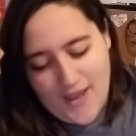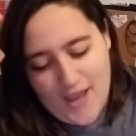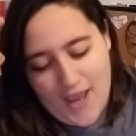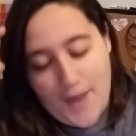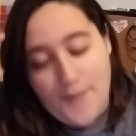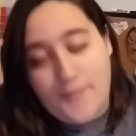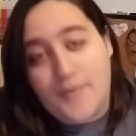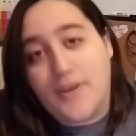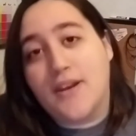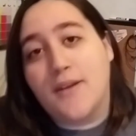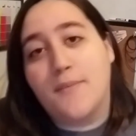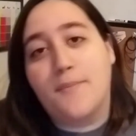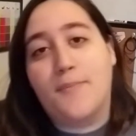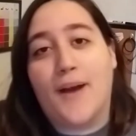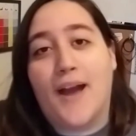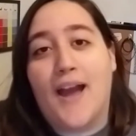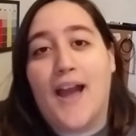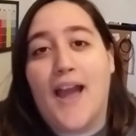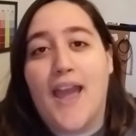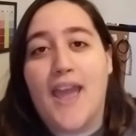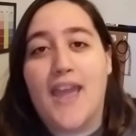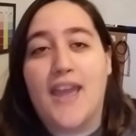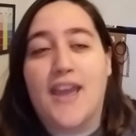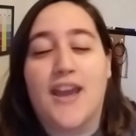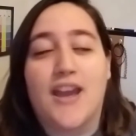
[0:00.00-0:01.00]
I'm gonna
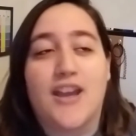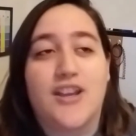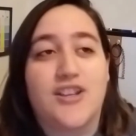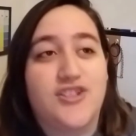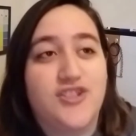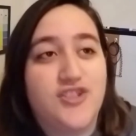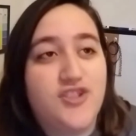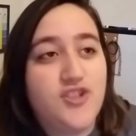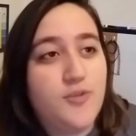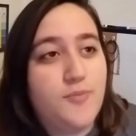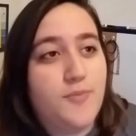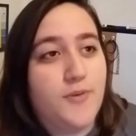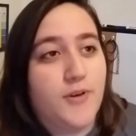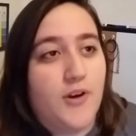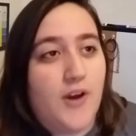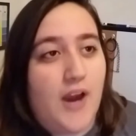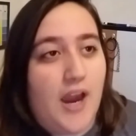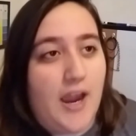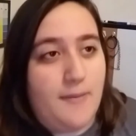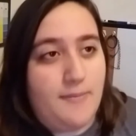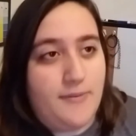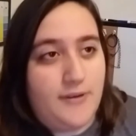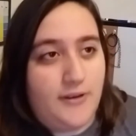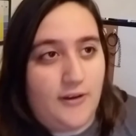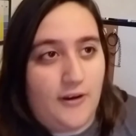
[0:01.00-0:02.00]
buy a super
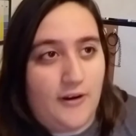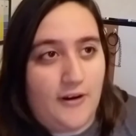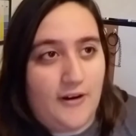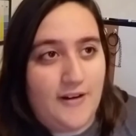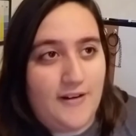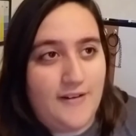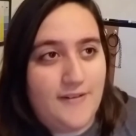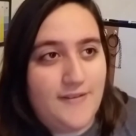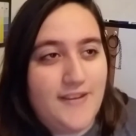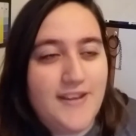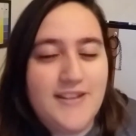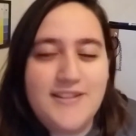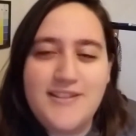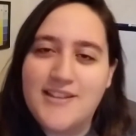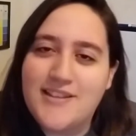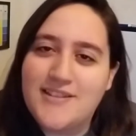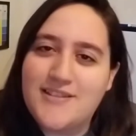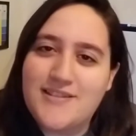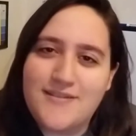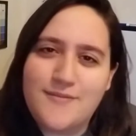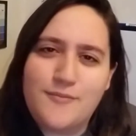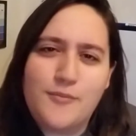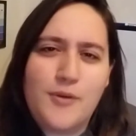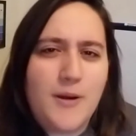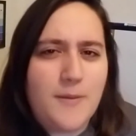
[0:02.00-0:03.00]
crappy car. This
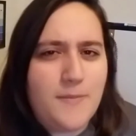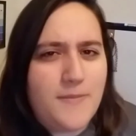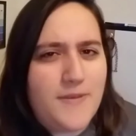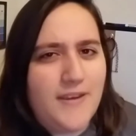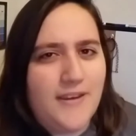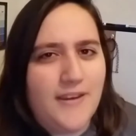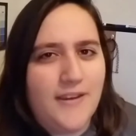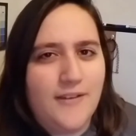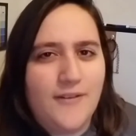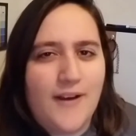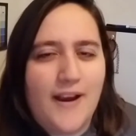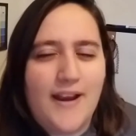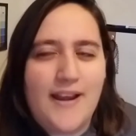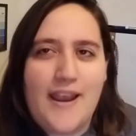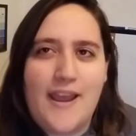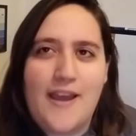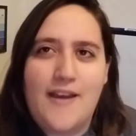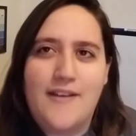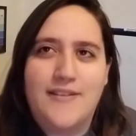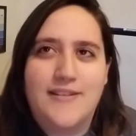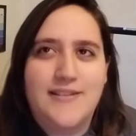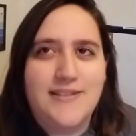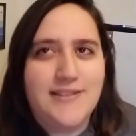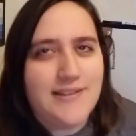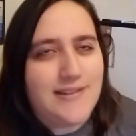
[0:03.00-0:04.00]
is what I'm thinking right
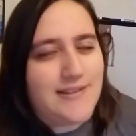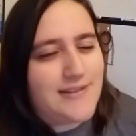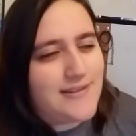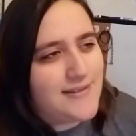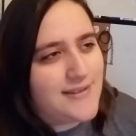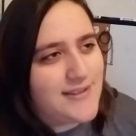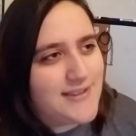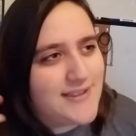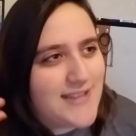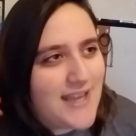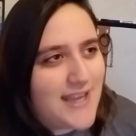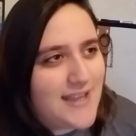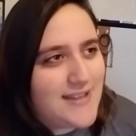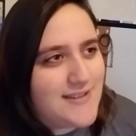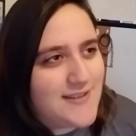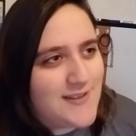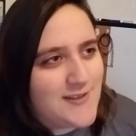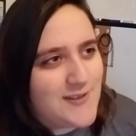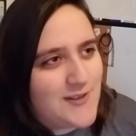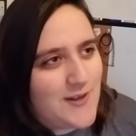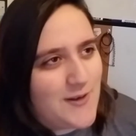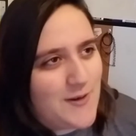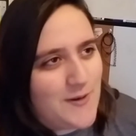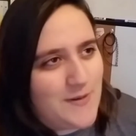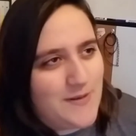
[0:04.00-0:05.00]
now. This isn't set in
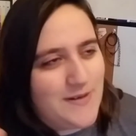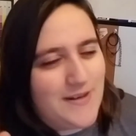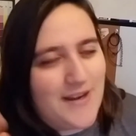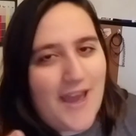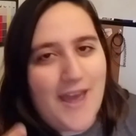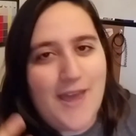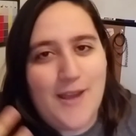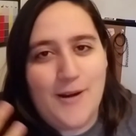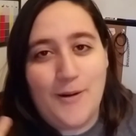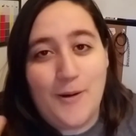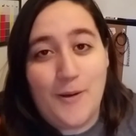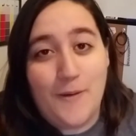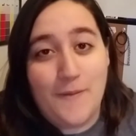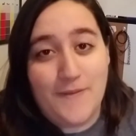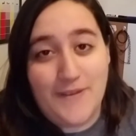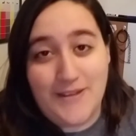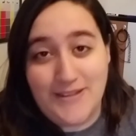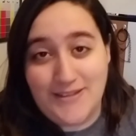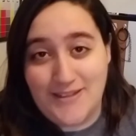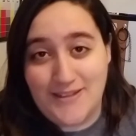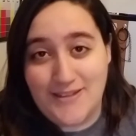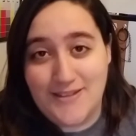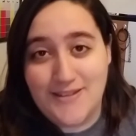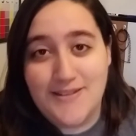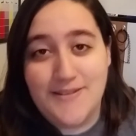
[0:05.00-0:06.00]
stone. I don't know if
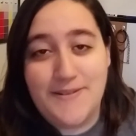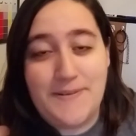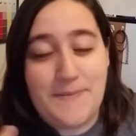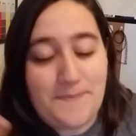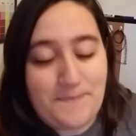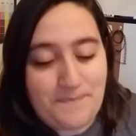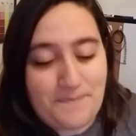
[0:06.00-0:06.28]
this is